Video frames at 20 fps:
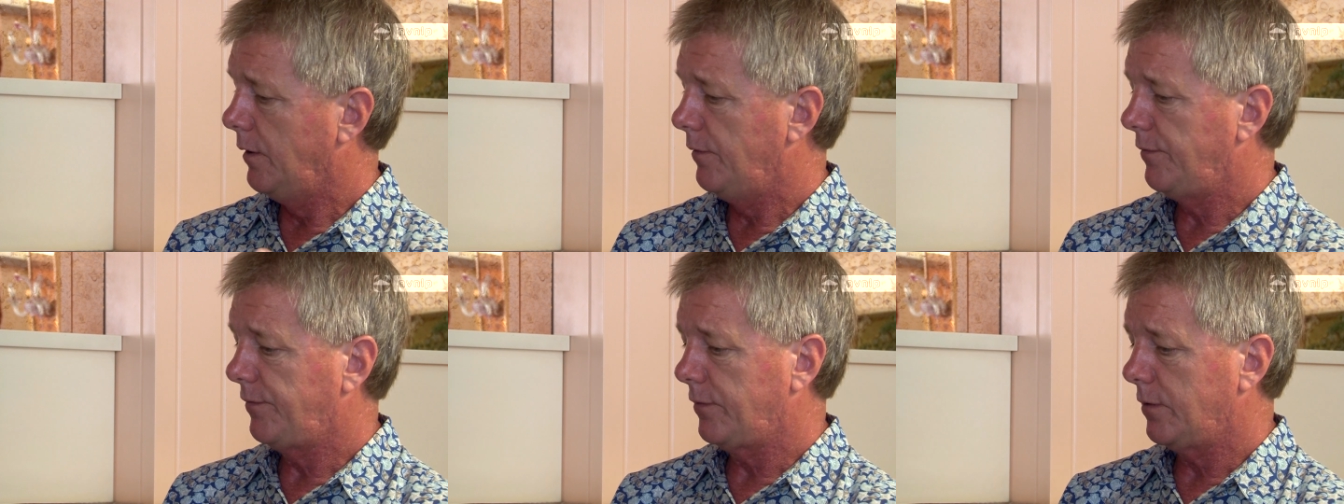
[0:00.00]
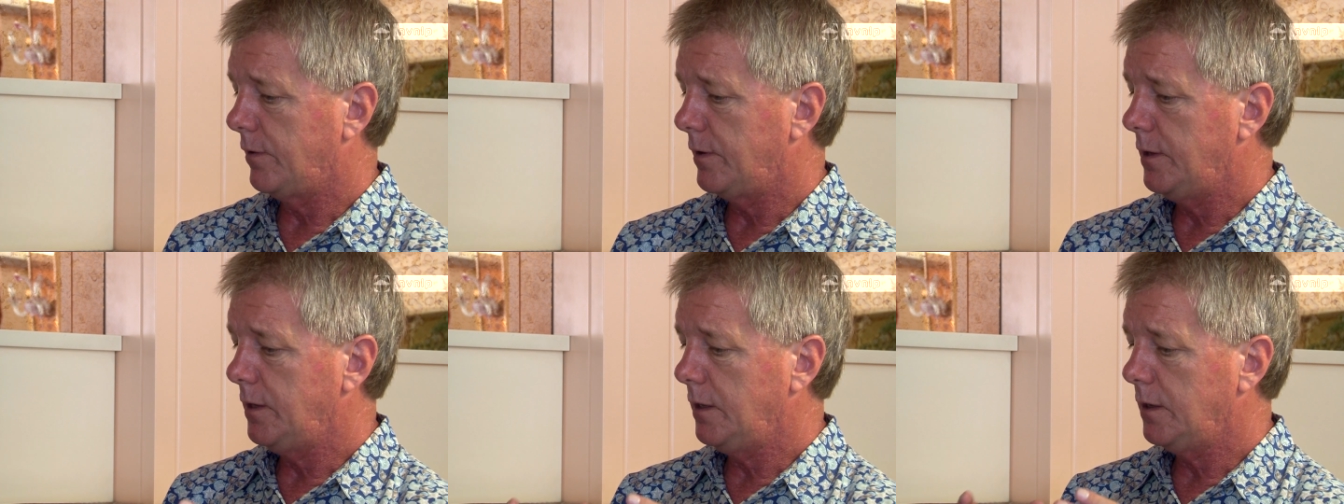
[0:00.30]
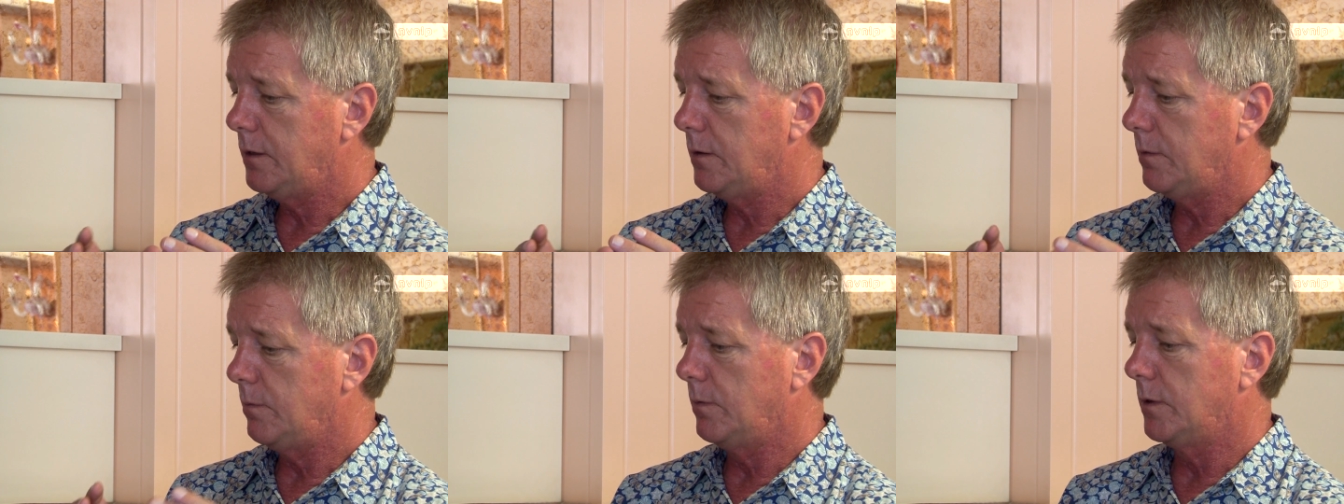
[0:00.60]
So I
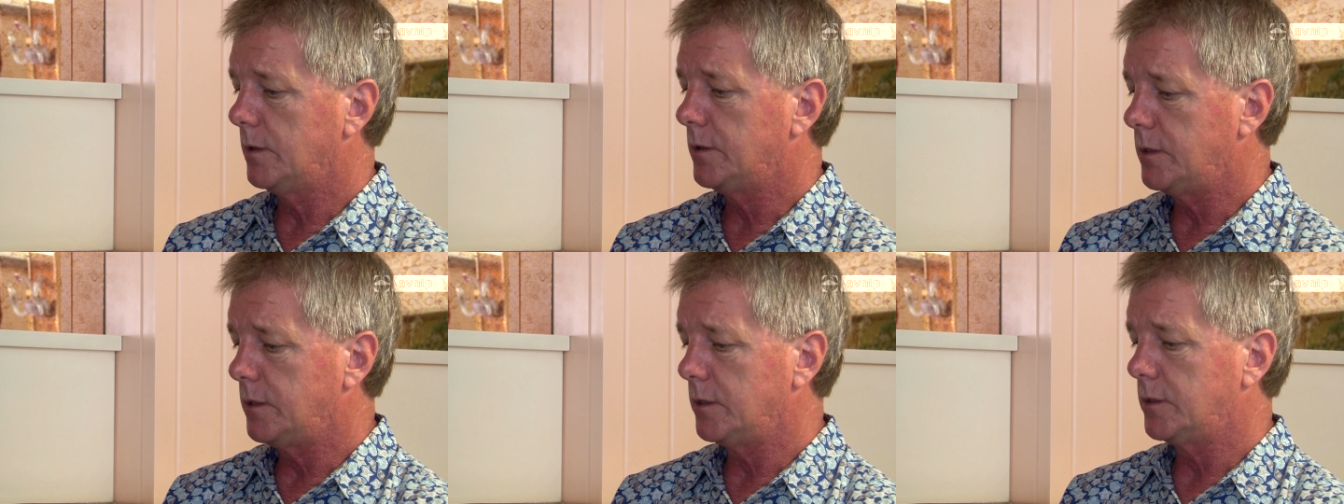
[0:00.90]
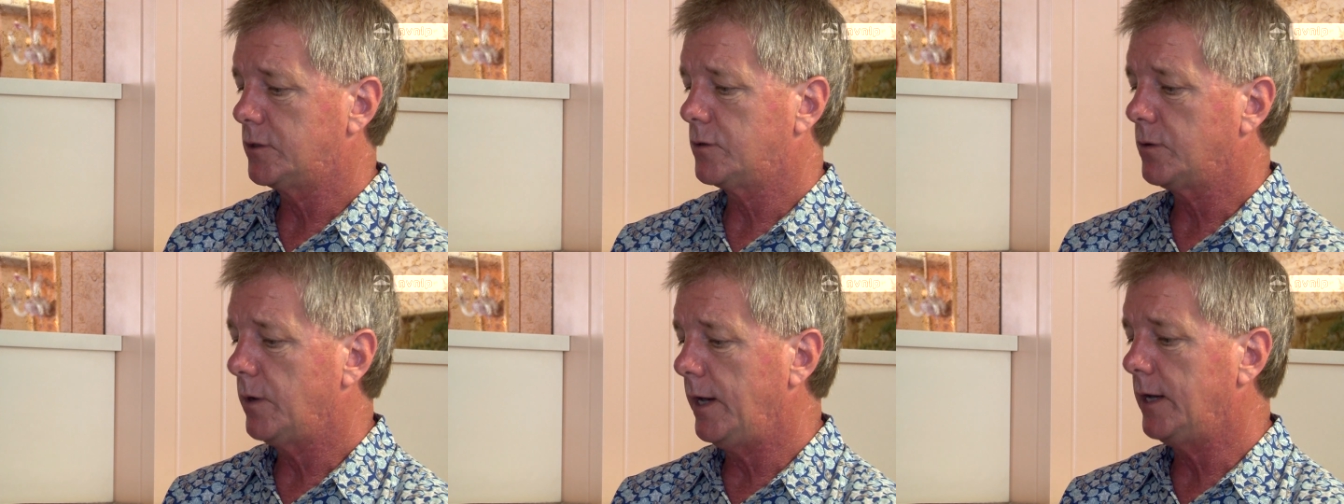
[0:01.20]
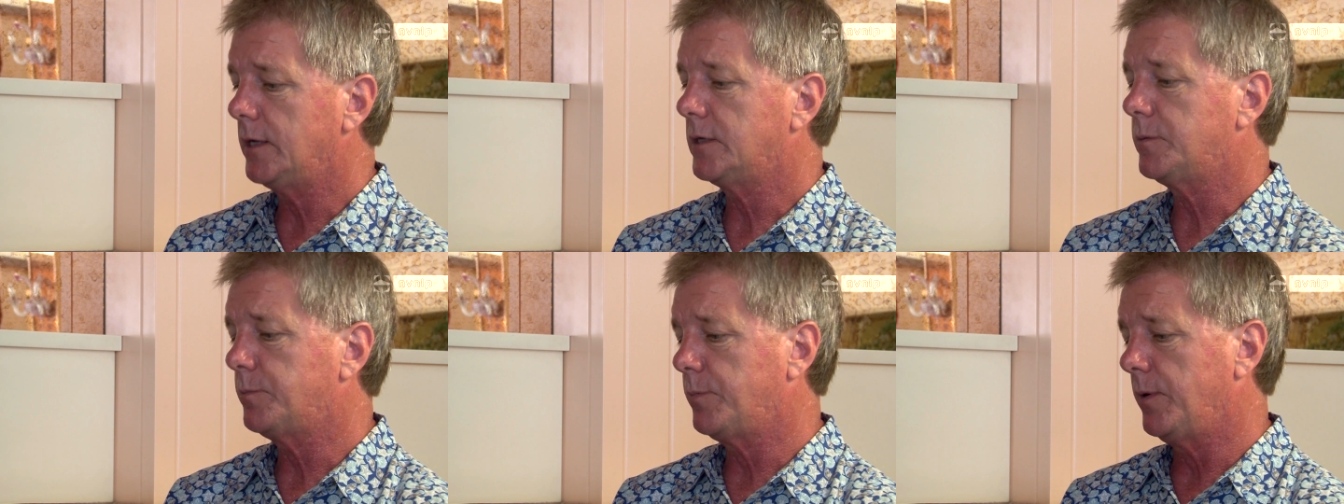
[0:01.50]
think what the
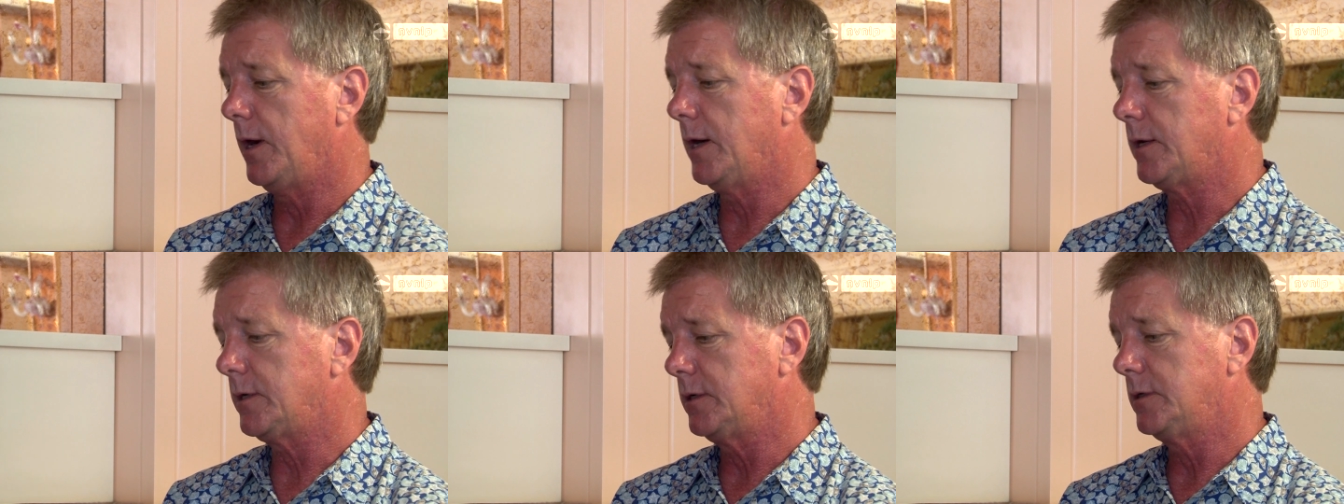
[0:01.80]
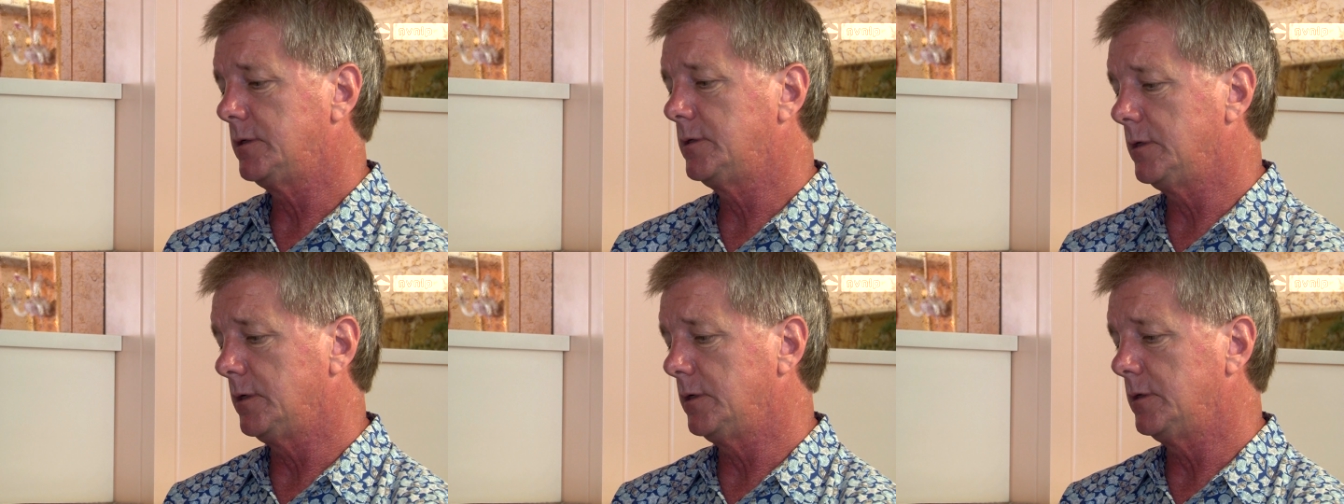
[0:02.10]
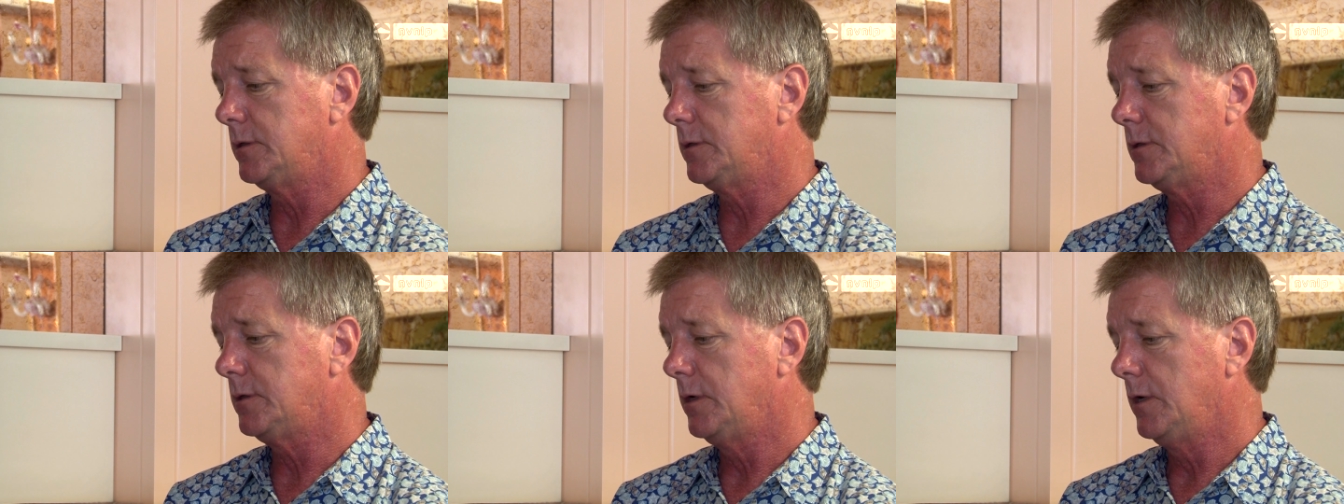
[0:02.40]
trance practice
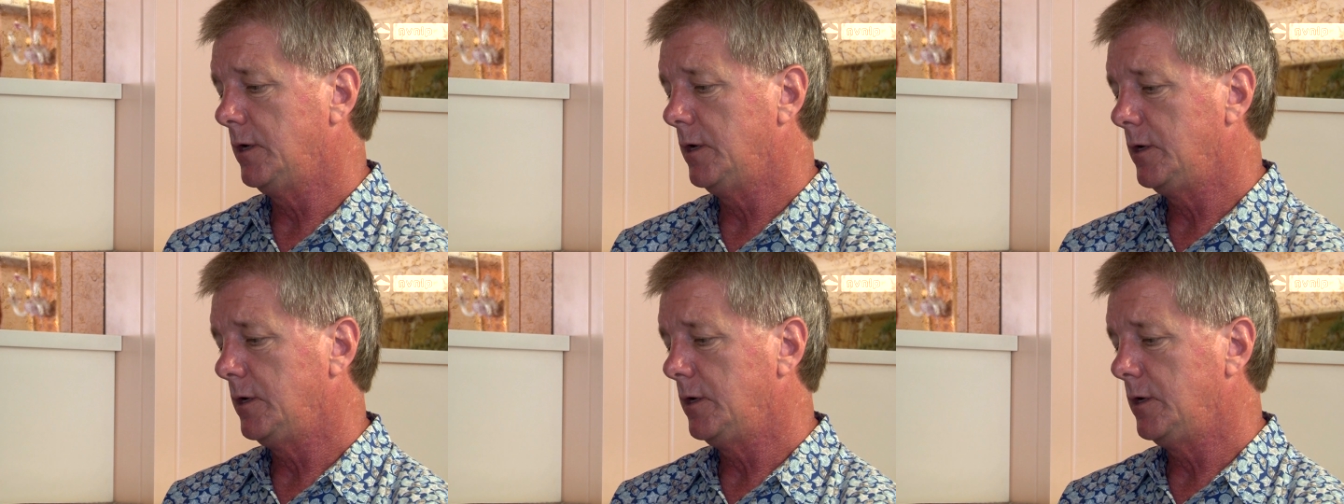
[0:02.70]
is